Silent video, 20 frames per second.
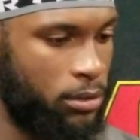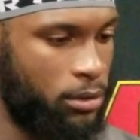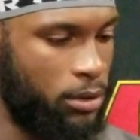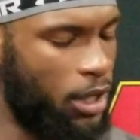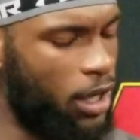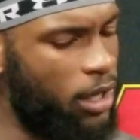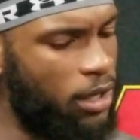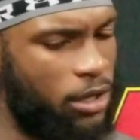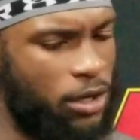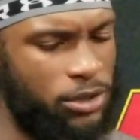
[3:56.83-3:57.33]

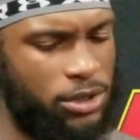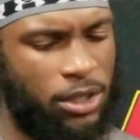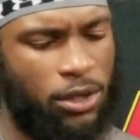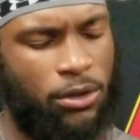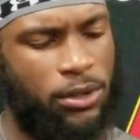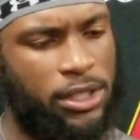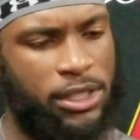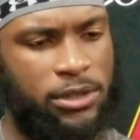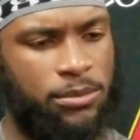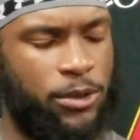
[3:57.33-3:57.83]
Coach
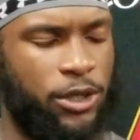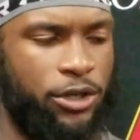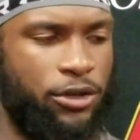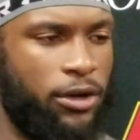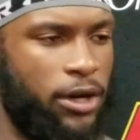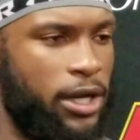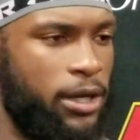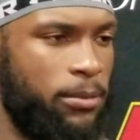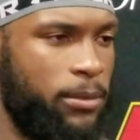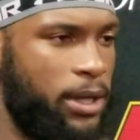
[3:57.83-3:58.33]
Hogue, he's been
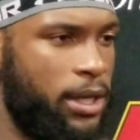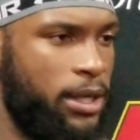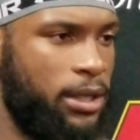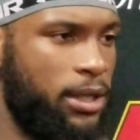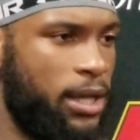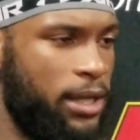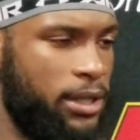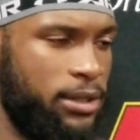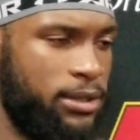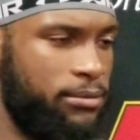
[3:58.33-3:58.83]
great, man.
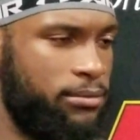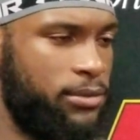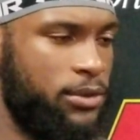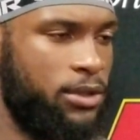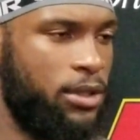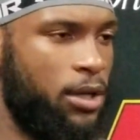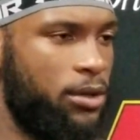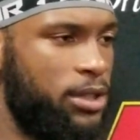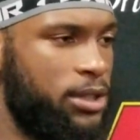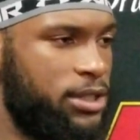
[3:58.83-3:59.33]
Like, you
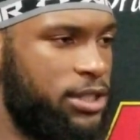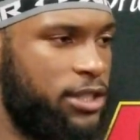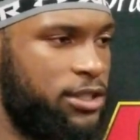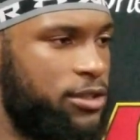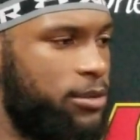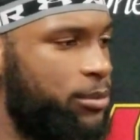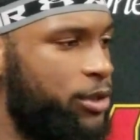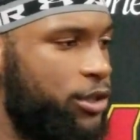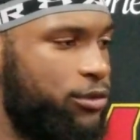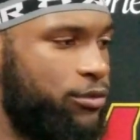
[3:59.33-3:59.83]
know, the system he